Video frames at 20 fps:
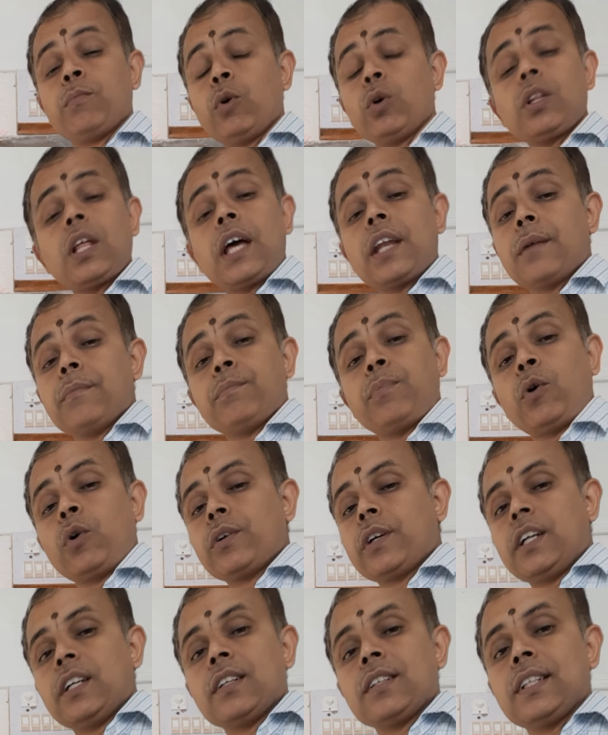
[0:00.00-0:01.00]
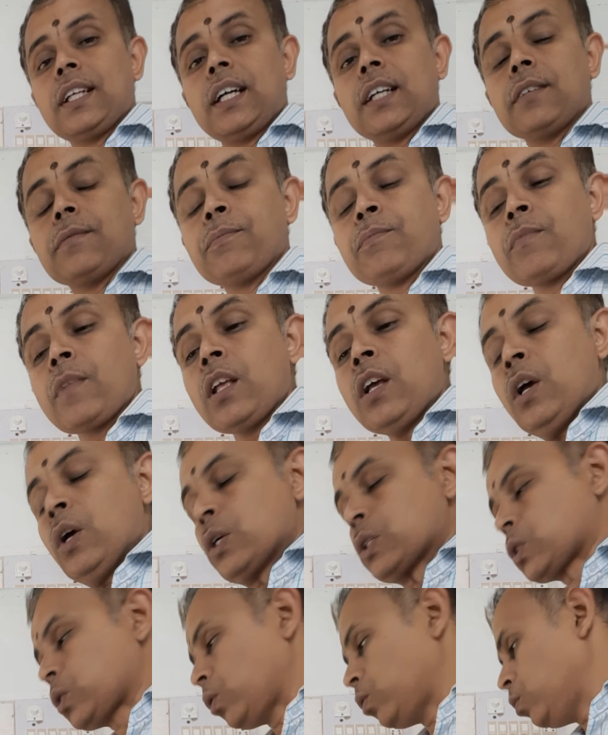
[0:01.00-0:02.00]
Both are important.
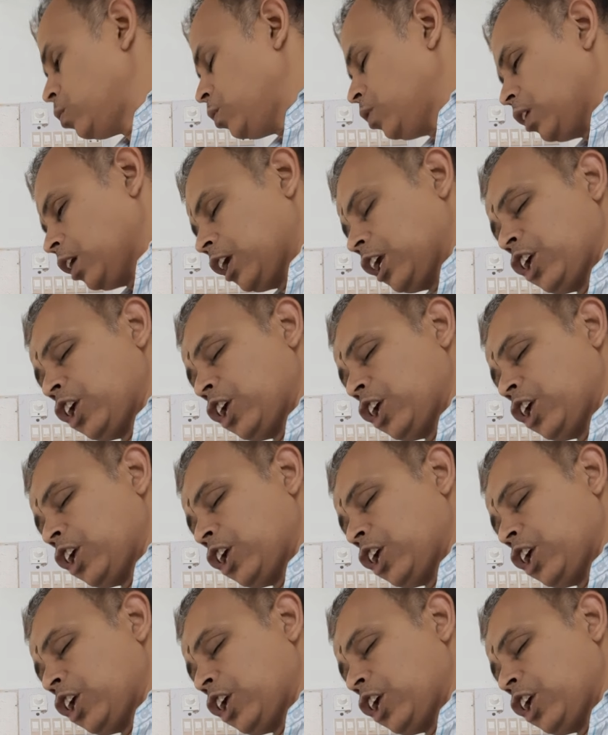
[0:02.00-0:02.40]
So